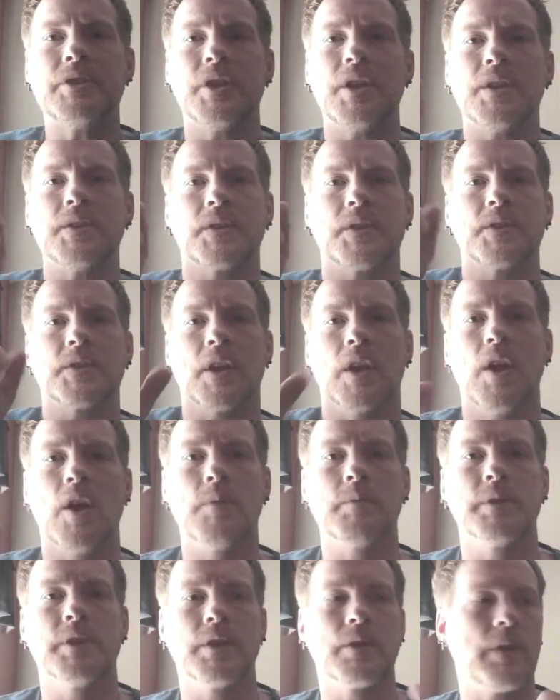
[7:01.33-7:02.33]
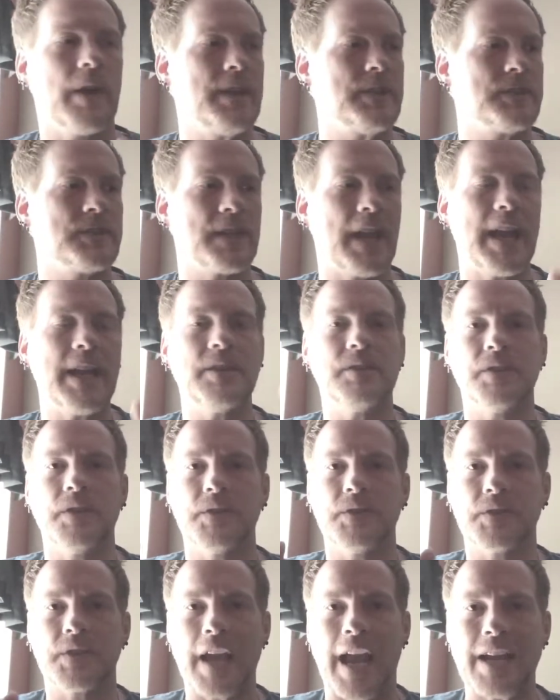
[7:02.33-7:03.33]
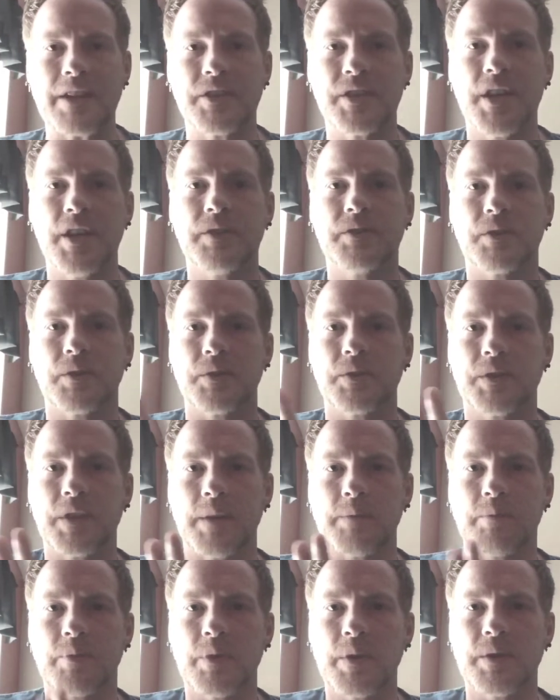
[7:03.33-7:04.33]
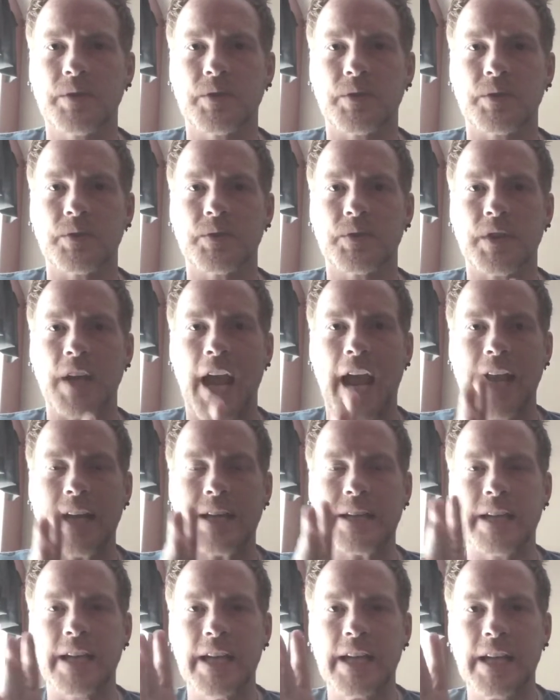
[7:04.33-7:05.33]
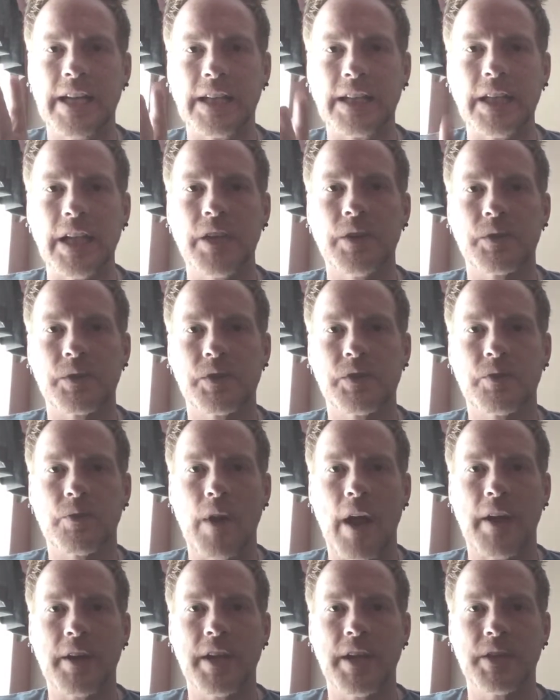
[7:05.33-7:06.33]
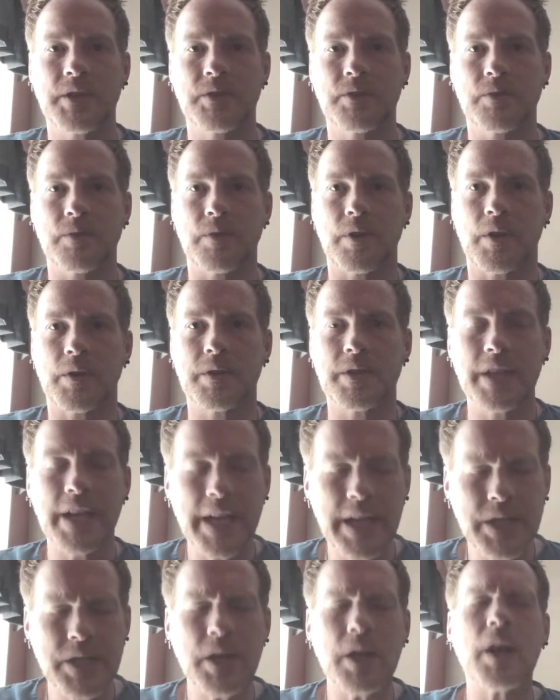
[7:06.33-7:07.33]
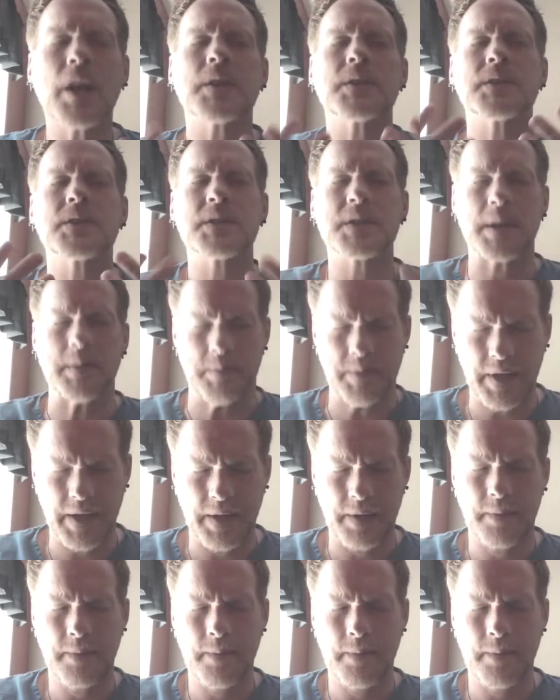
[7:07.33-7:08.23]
Jesus, along with the great sages and teachers and preachers and leaders throughout history, are teaching us something